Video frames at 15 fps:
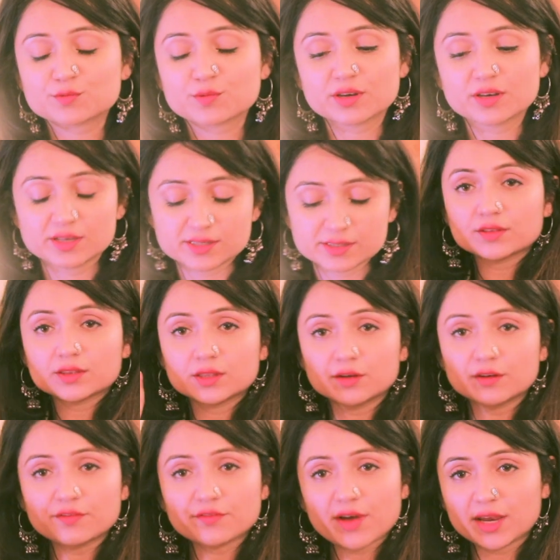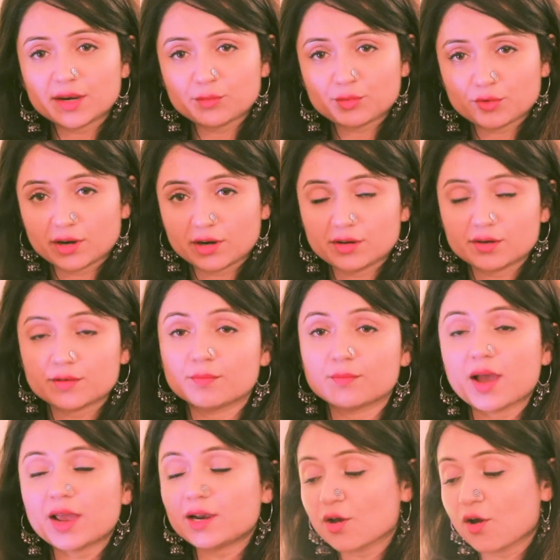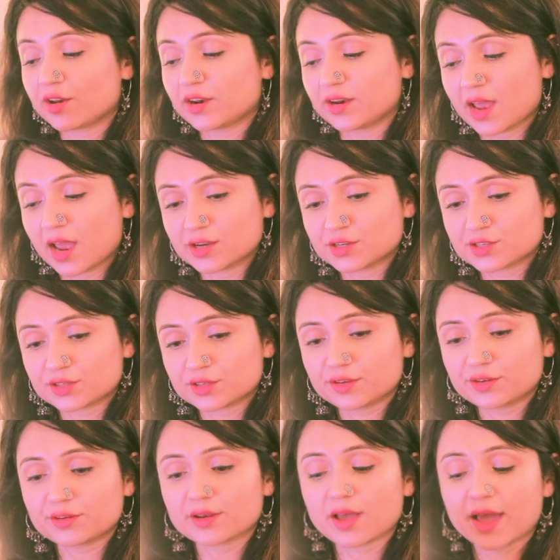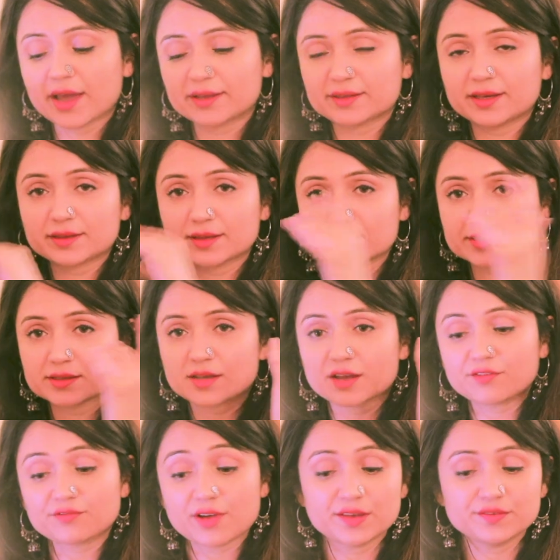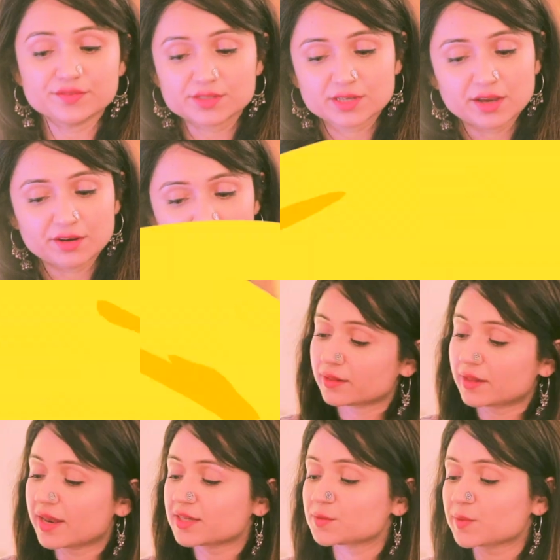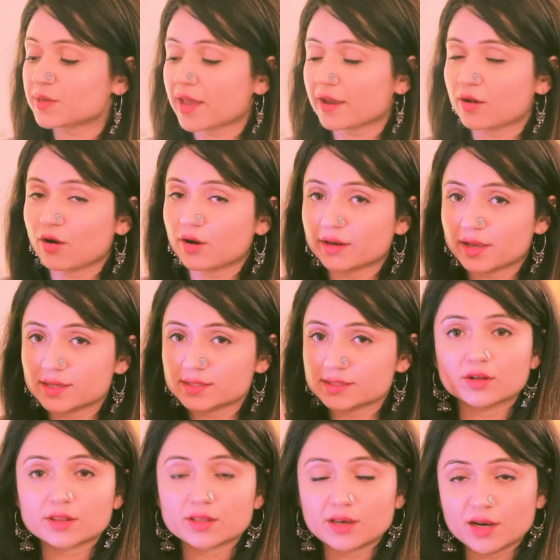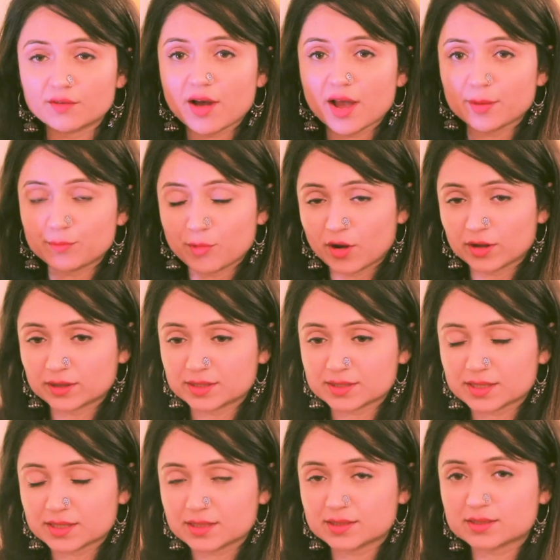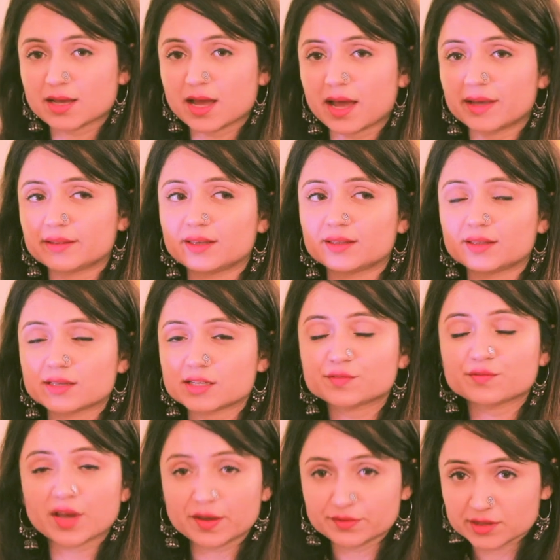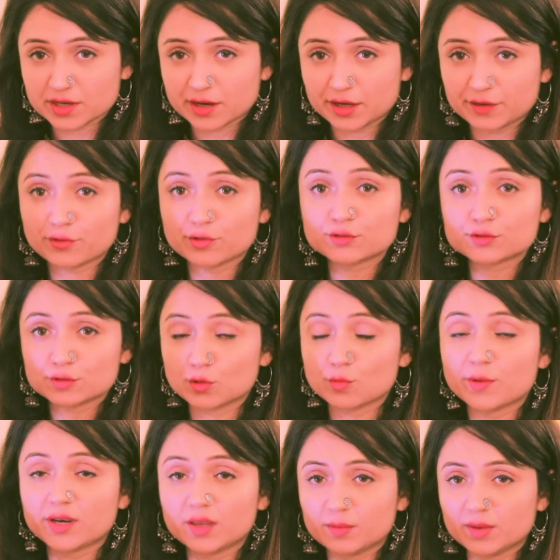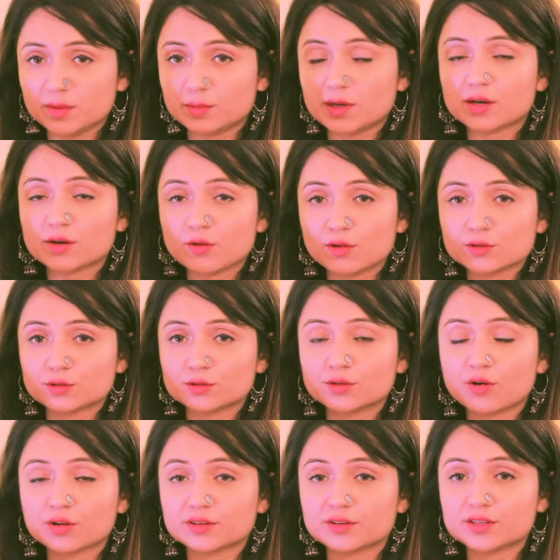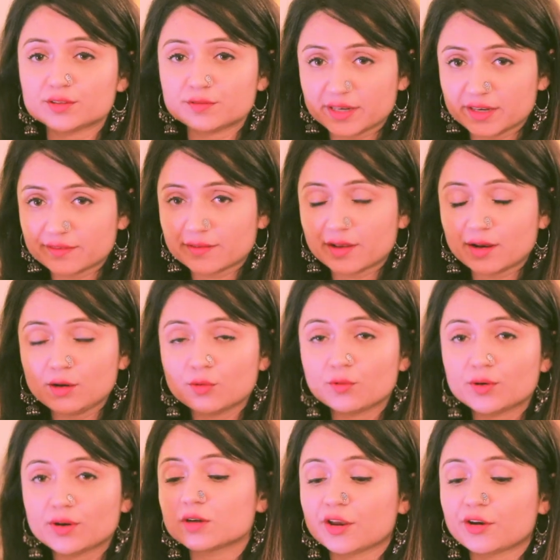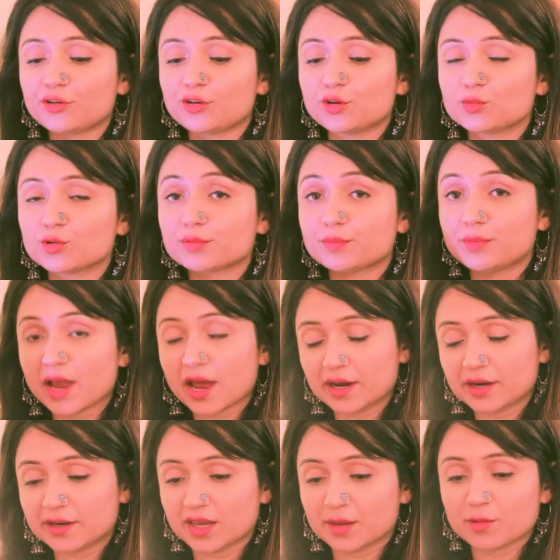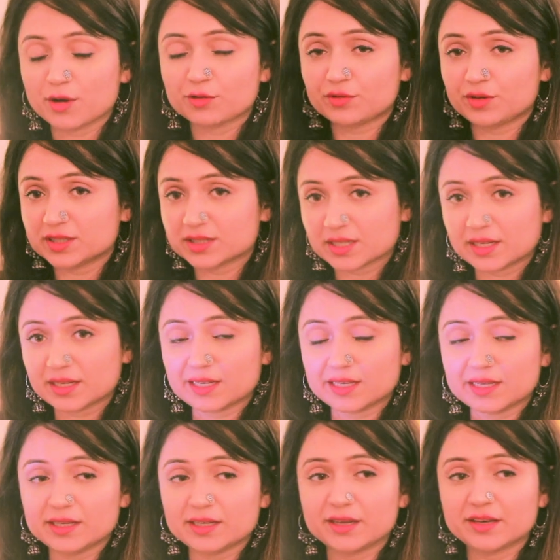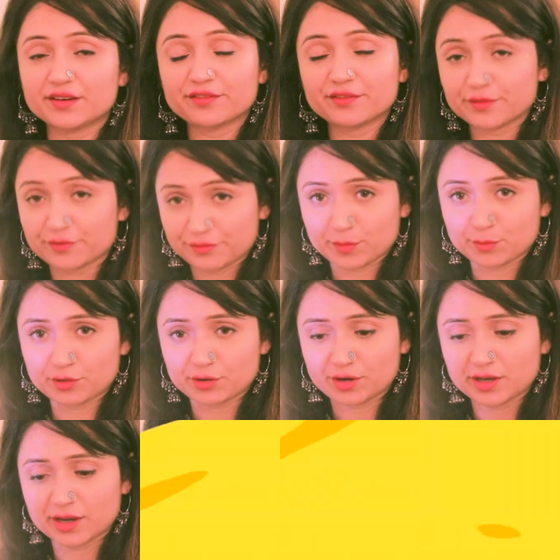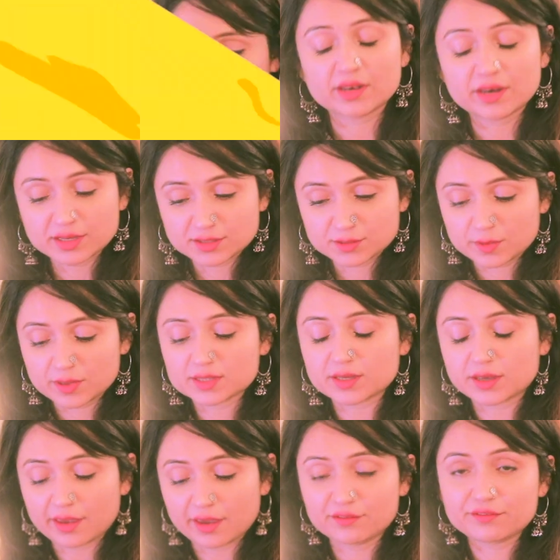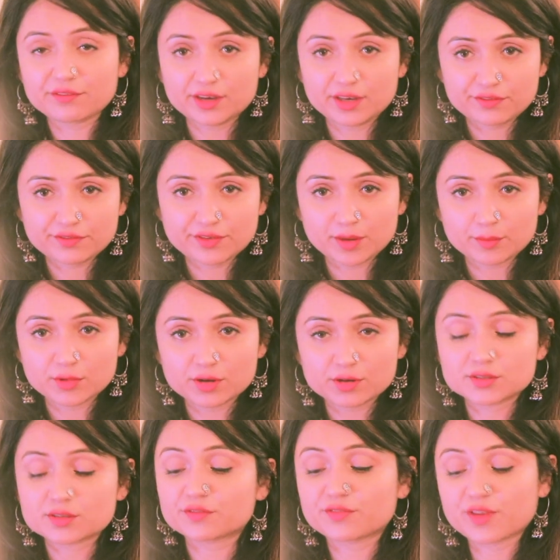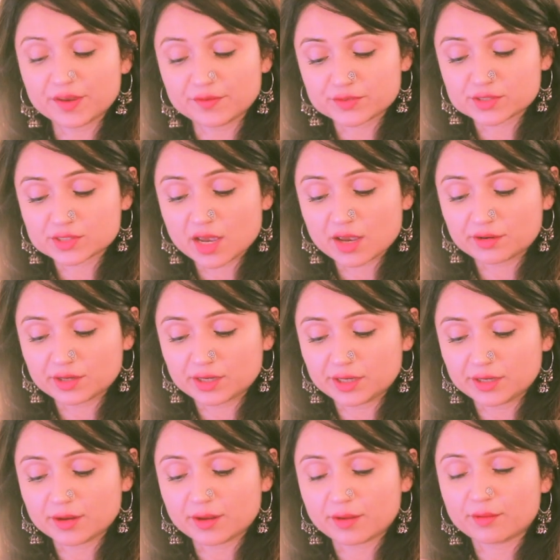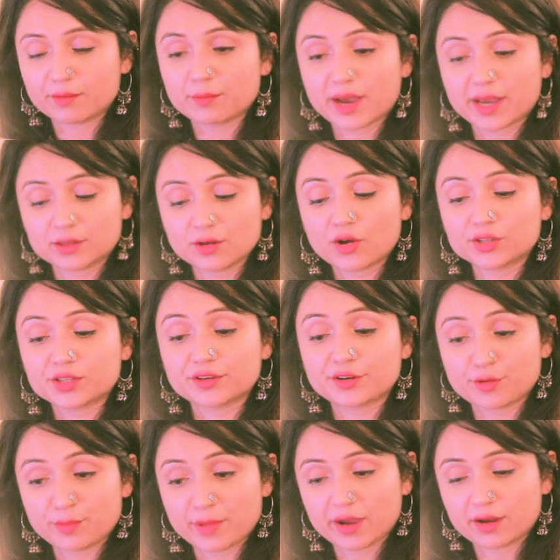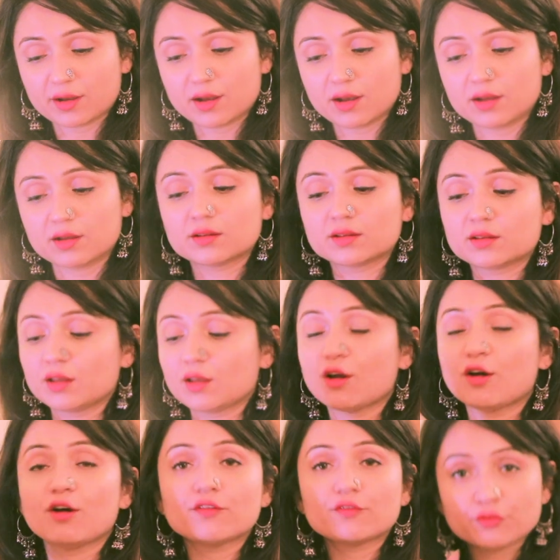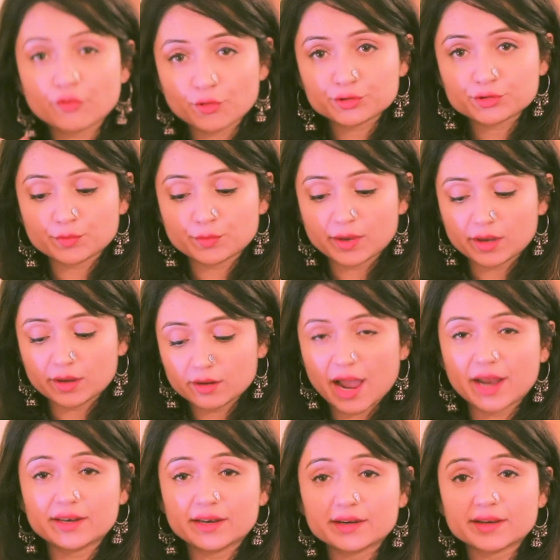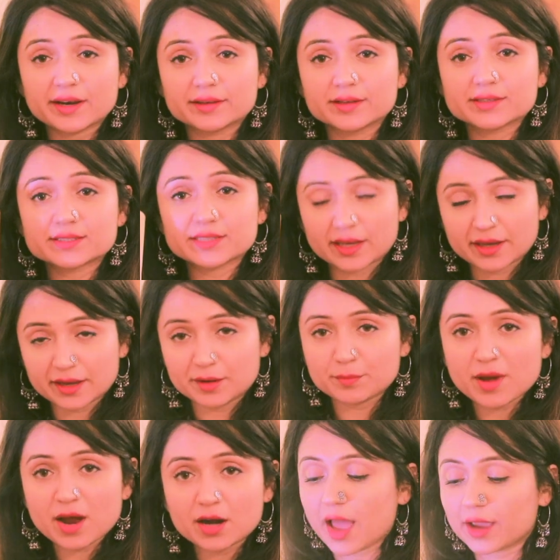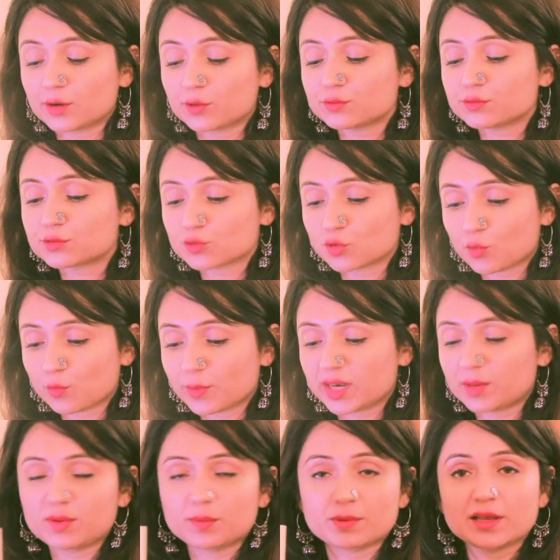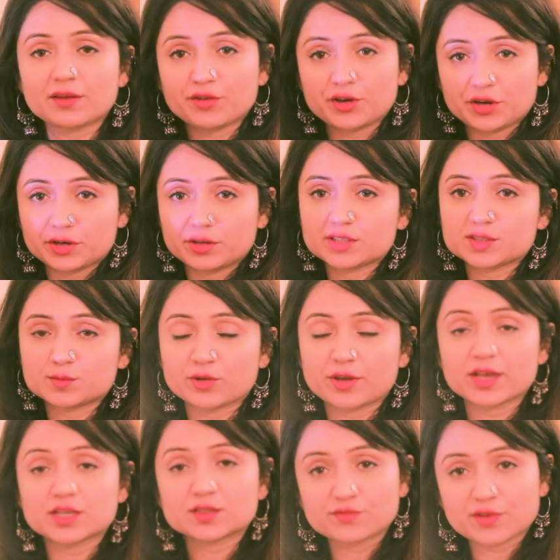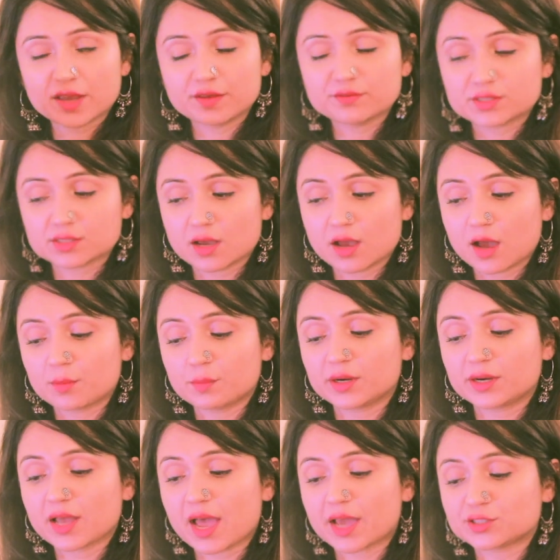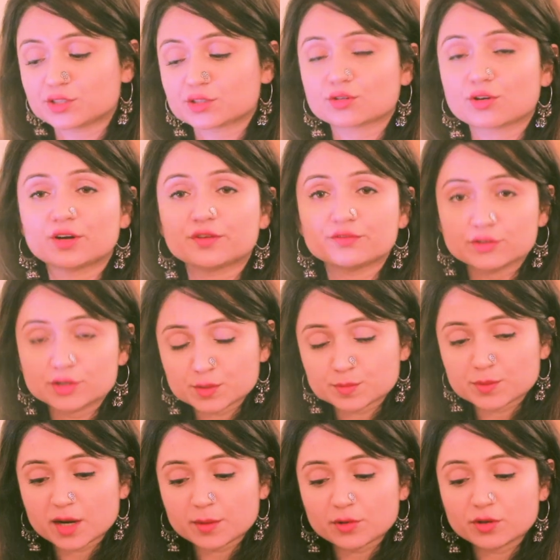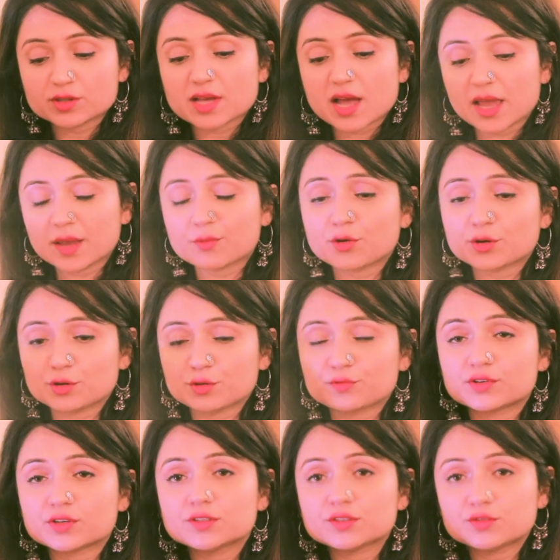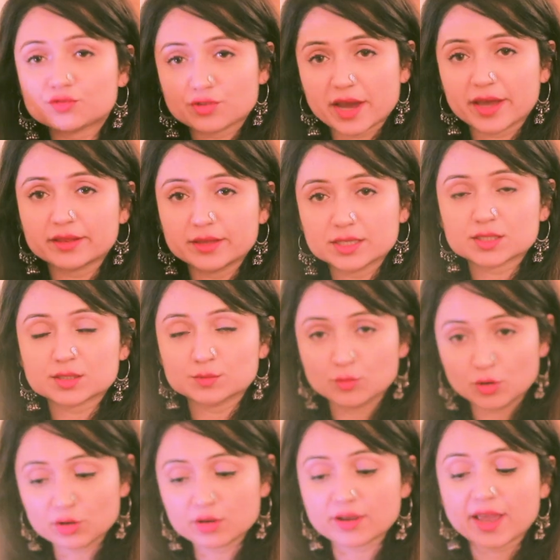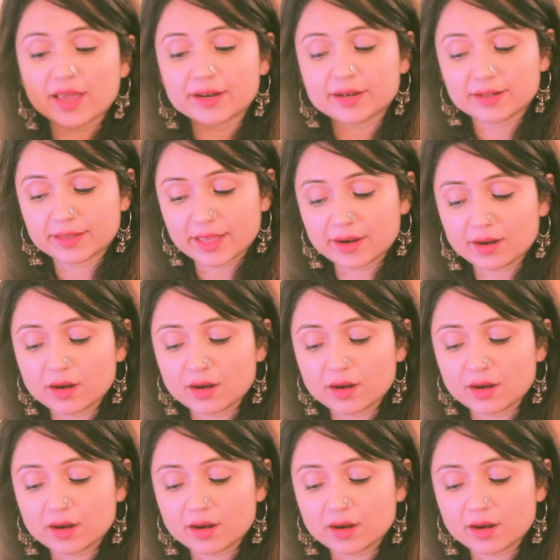one is The Fine Print by Lauren Asher. I think this is a 5-star read. The next one I got is The Love Hypothesis. I think this is 5-star read for so many people, and also the author is very well known. Her new book Bride came out recently in February, I guess. The next one is again very famous 5-star read by the author Rebecca. Fourth Wing. I didn't get the second part. I know so many people have rated this book as 5-star, but I just got first part because I wanted to first try this book and then